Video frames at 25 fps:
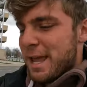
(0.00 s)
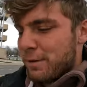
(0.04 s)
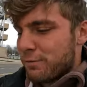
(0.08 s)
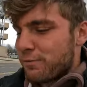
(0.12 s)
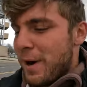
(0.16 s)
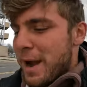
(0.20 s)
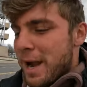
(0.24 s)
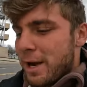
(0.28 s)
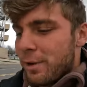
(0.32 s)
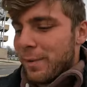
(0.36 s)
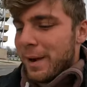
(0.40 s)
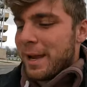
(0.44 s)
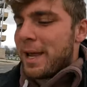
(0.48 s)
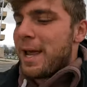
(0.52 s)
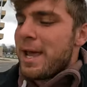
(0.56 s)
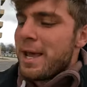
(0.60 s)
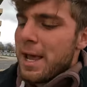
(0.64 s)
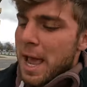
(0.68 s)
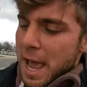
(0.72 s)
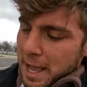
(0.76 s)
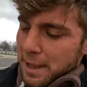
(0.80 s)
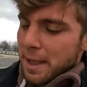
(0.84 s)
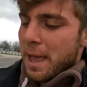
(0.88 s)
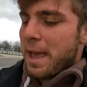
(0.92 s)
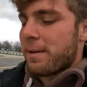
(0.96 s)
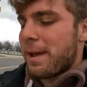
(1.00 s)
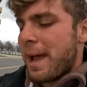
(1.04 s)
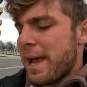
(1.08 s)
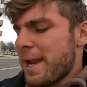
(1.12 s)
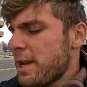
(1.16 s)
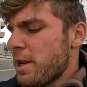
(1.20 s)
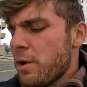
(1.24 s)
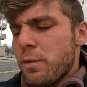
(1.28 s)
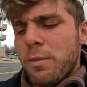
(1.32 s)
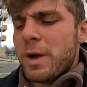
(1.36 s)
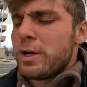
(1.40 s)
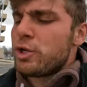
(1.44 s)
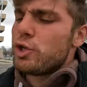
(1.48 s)
it ran away. Hey, hey I
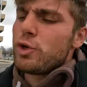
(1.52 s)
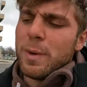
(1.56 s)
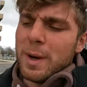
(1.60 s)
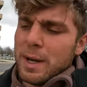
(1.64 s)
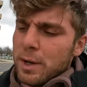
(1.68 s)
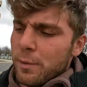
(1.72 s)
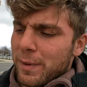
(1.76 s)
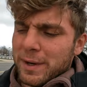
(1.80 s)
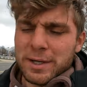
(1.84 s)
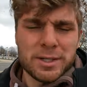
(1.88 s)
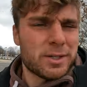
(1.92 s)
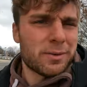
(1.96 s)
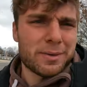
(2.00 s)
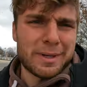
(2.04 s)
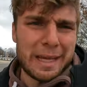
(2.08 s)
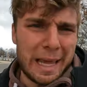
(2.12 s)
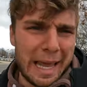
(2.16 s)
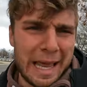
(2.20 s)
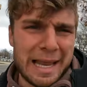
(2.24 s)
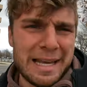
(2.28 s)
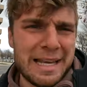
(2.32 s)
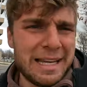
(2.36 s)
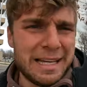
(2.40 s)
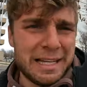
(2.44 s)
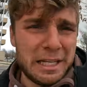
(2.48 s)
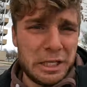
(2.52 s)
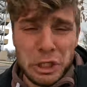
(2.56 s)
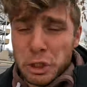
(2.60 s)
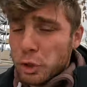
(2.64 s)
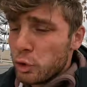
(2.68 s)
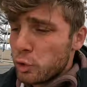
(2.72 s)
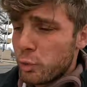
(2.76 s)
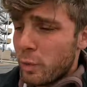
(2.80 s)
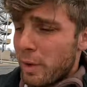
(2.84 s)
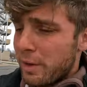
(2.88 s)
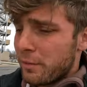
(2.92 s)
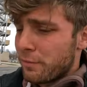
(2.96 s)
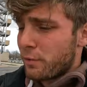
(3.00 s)
didn't want you anyways, okay? I need a
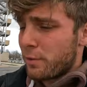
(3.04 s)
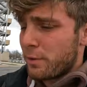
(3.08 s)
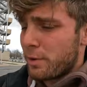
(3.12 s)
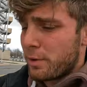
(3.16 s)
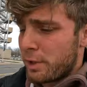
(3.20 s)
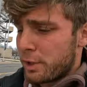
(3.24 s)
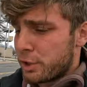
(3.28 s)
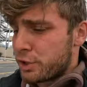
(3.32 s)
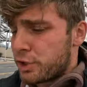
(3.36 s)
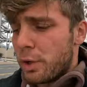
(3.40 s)
huge one for a